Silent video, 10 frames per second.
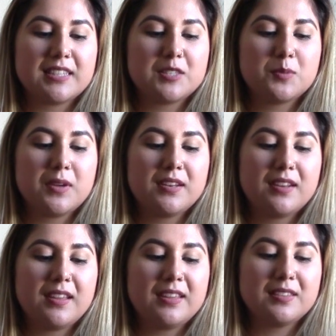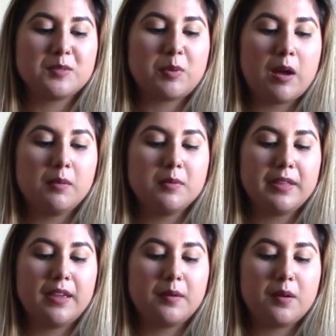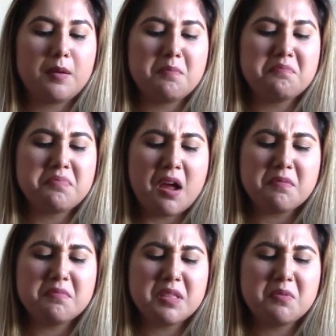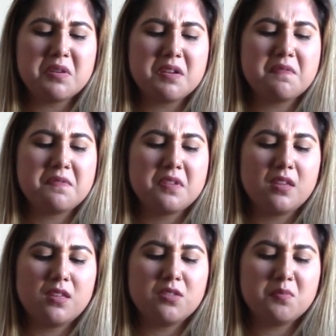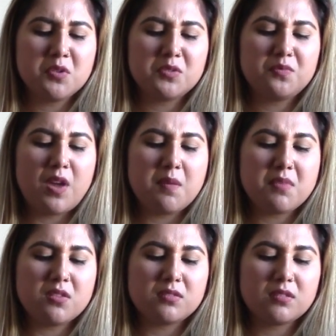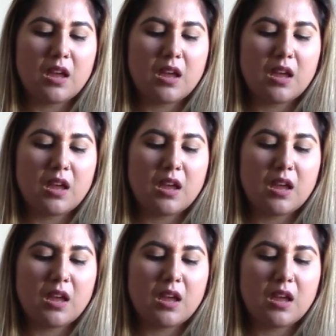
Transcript: This one is probably one of the most famous.